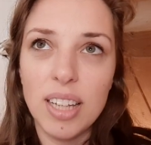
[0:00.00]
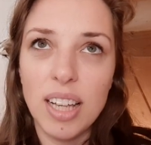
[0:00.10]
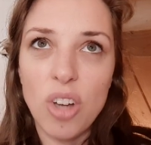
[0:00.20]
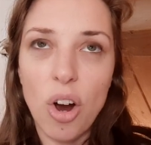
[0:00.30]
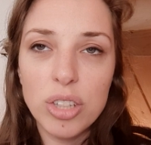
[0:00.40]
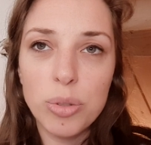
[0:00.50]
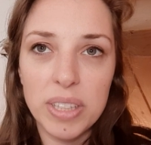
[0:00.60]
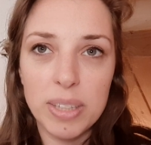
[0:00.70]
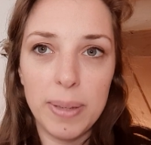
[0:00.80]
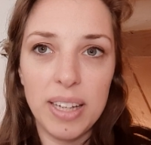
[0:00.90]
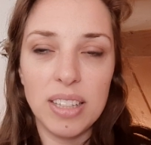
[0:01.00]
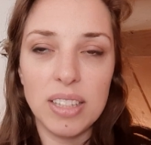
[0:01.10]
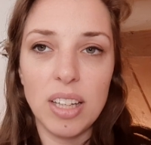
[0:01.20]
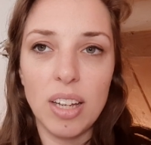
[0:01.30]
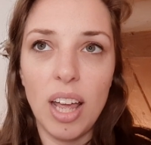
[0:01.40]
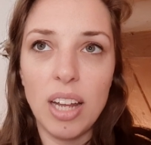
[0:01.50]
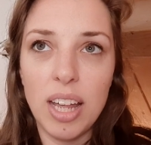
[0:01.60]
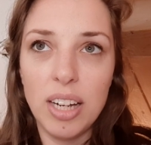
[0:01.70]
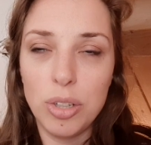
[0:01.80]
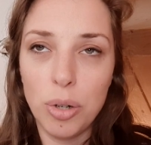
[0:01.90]
It's hard to explain this.
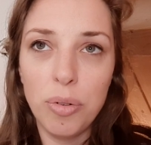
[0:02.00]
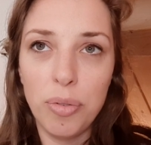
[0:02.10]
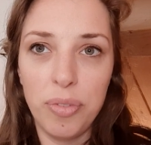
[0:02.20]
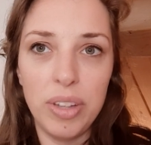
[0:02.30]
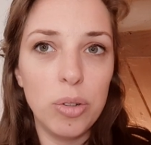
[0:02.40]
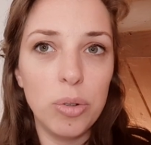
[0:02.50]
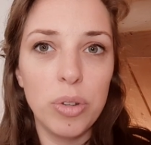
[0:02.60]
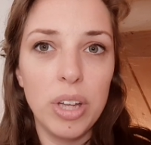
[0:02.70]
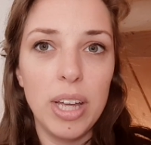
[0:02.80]
They don't feel